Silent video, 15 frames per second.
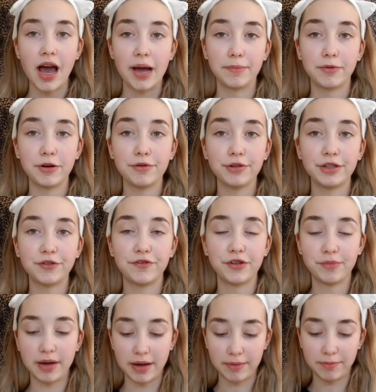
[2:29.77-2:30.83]
I'm going to
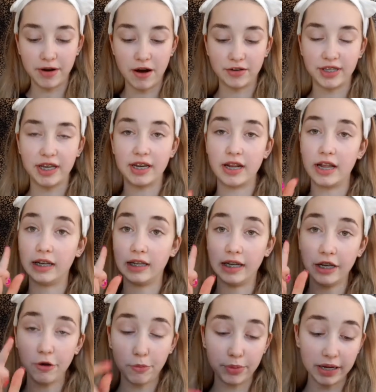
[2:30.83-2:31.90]
fill my brows in a
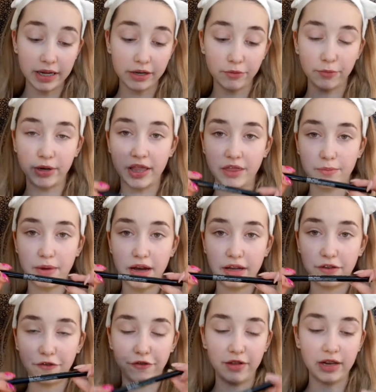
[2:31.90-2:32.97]
little bit with
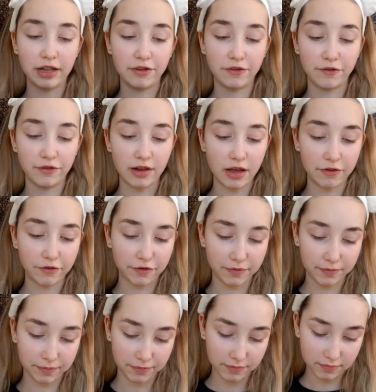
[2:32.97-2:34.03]
my Fill and
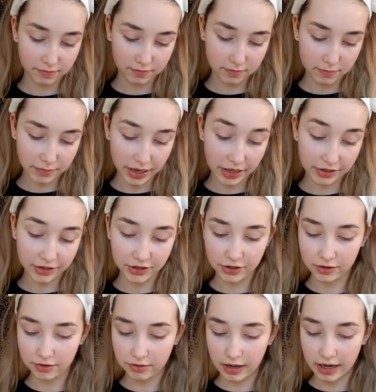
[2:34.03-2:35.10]
Fluff
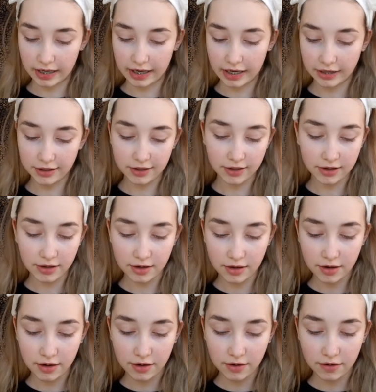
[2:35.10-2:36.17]
pencil, I guess,
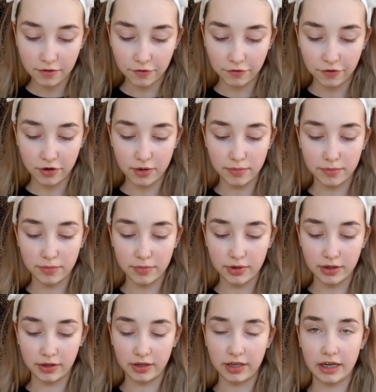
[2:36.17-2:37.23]
from
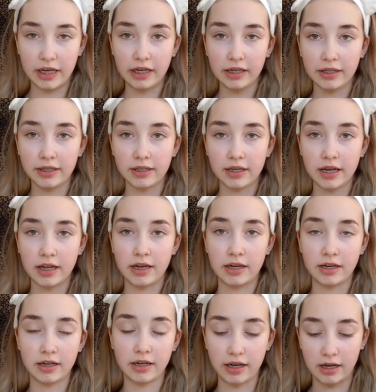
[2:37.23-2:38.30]
NYX,
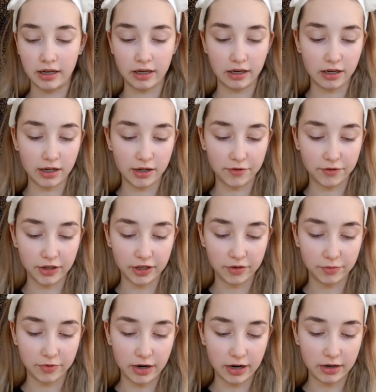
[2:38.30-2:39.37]
and I love
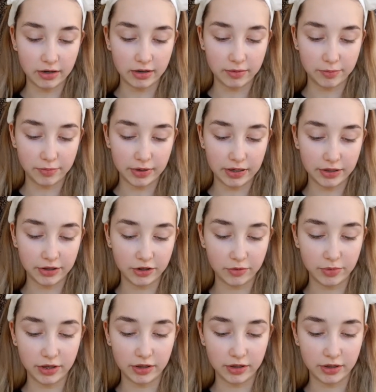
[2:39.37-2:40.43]
this brow
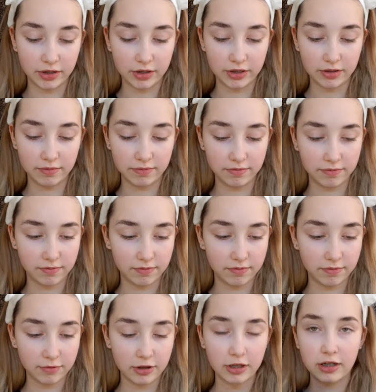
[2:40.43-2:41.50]
pencil because
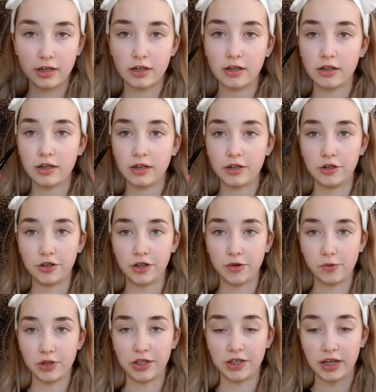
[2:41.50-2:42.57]
it just
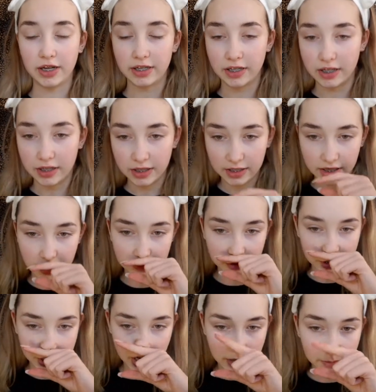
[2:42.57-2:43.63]
always stays in the same
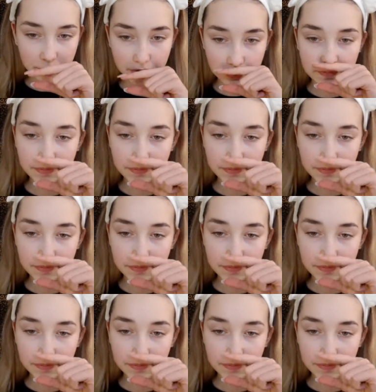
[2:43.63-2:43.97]
shape.